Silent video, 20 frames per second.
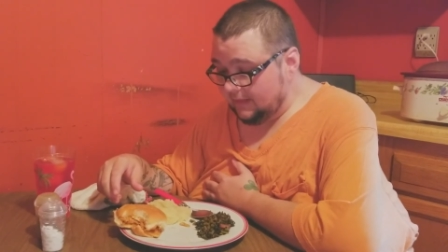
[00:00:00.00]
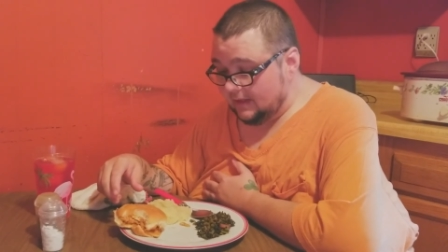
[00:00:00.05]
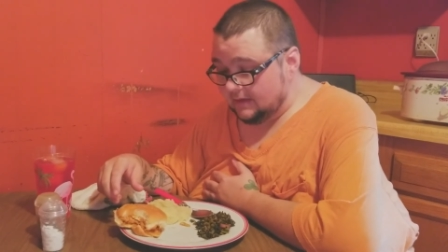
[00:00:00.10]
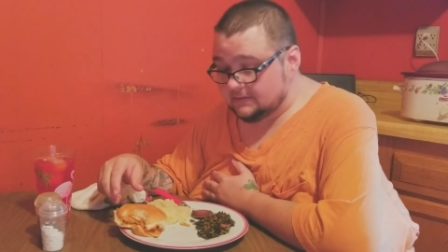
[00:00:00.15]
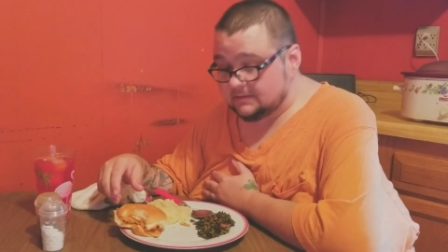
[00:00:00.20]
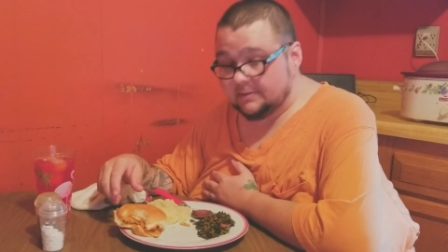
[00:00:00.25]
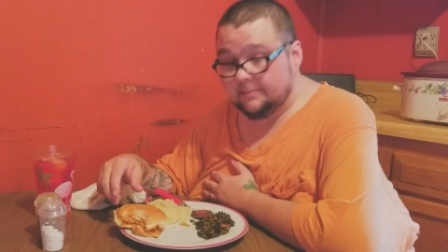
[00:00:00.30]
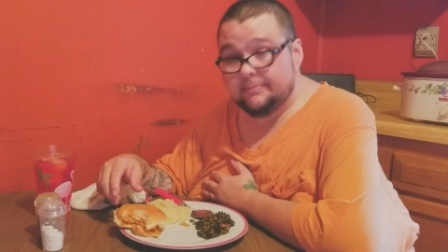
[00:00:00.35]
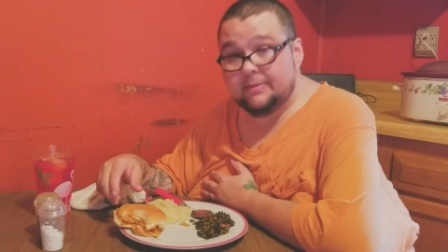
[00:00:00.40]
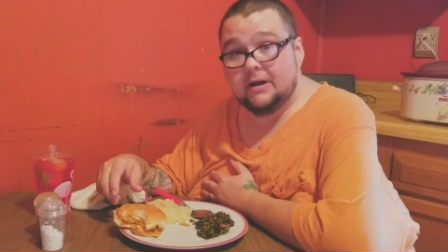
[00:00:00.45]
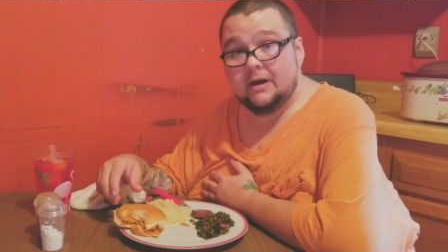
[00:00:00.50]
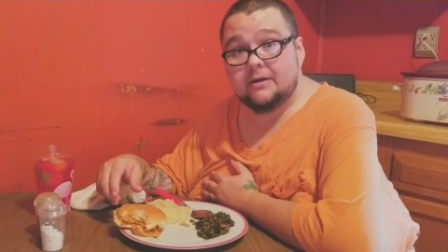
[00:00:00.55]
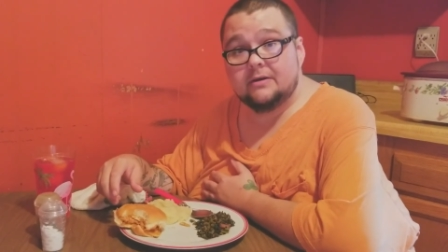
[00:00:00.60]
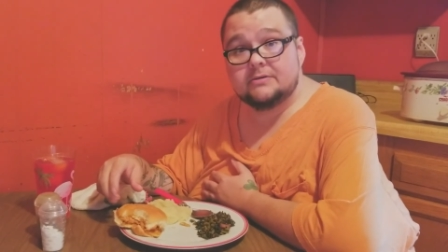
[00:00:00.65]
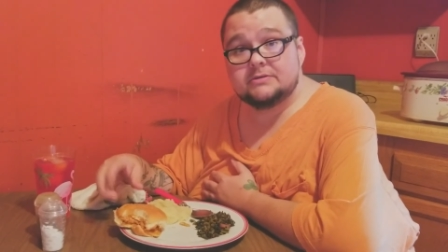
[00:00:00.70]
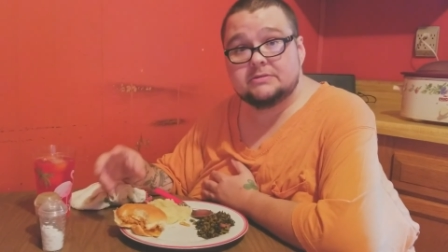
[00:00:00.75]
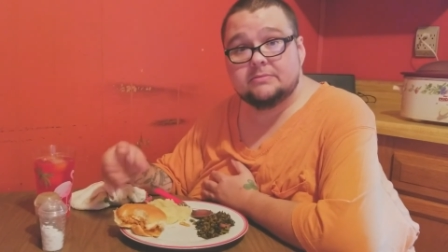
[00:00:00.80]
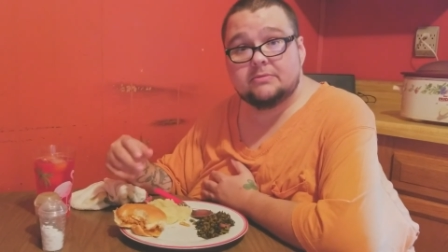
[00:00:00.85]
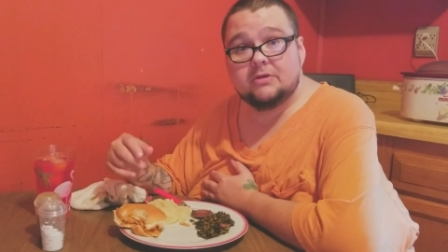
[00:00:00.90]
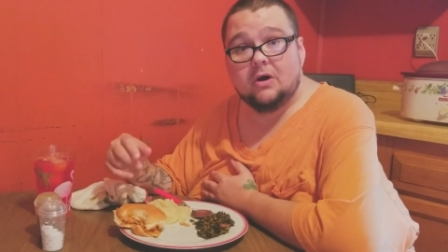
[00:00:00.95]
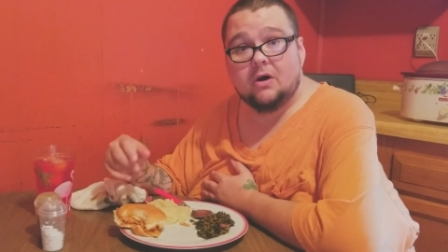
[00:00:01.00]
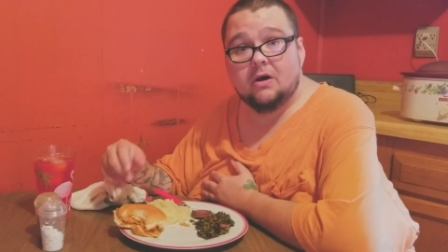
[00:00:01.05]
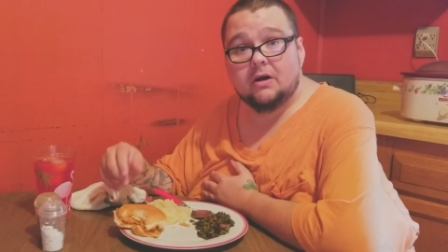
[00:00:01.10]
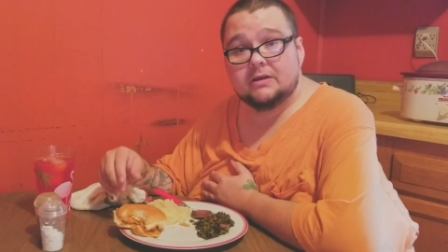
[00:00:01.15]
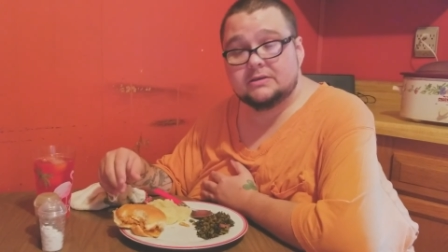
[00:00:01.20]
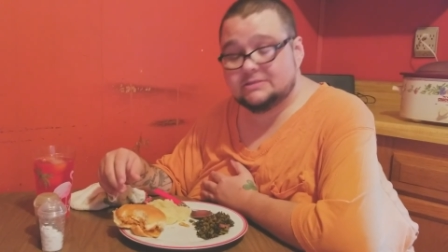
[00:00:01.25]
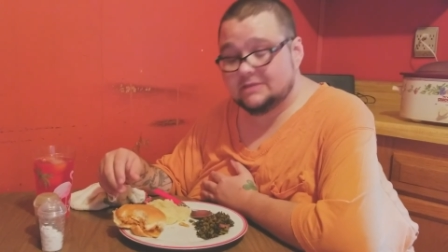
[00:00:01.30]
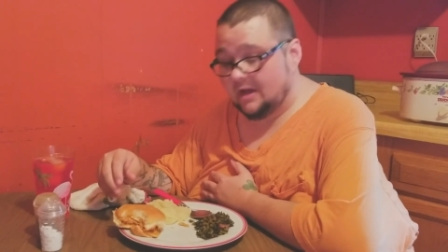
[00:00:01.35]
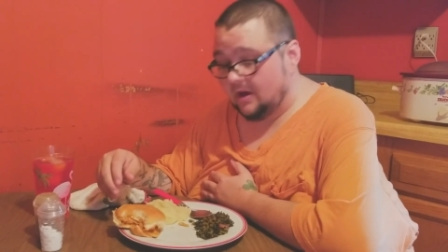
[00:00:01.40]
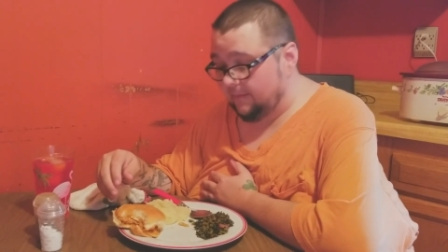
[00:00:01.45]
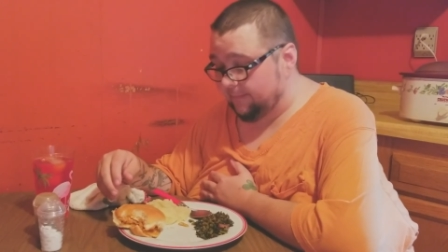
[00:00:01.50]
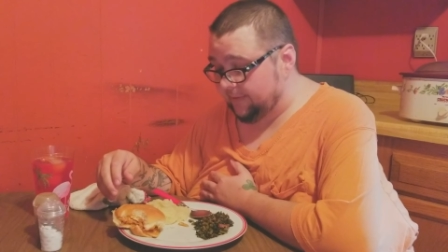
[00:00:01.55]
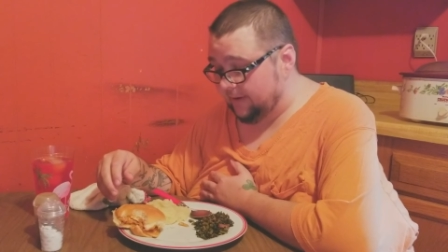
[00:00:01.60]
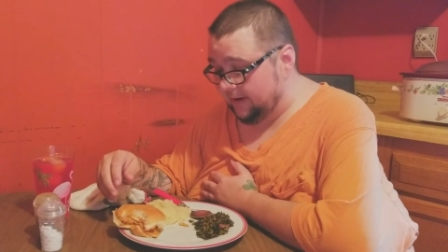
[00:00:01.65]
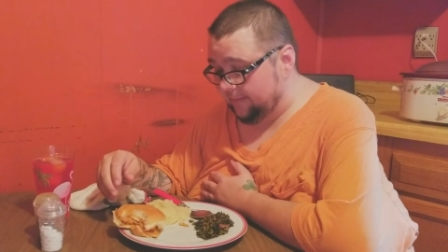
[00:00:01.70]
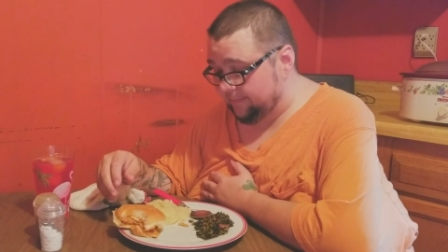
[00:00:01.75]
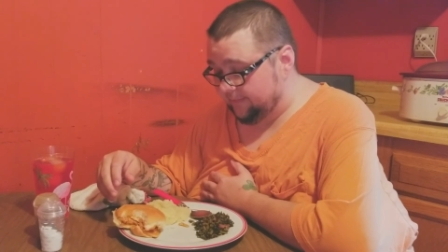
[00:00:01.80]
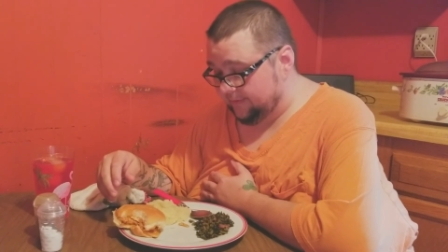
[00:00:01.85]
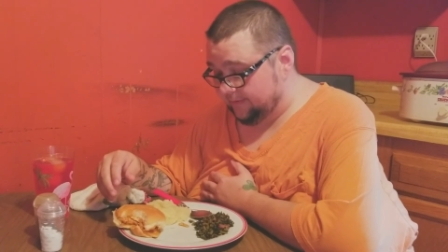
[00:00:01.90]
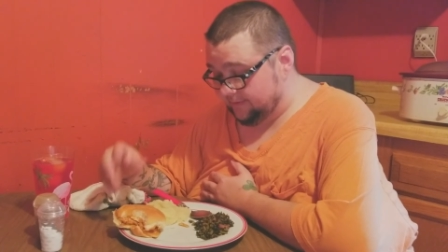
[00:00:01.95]
some butter, some garlic, salt,
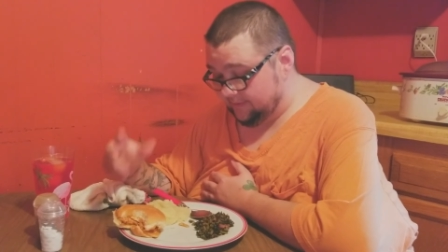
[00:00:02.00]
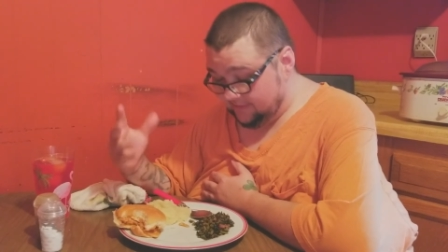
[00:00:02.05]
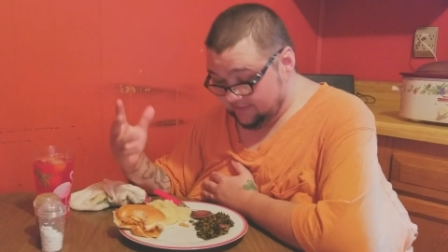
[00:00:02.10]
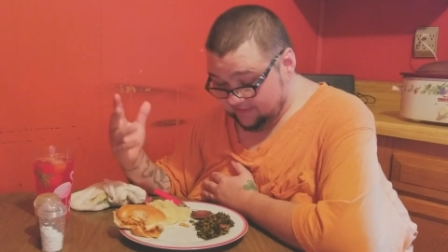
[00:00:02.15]
pepper.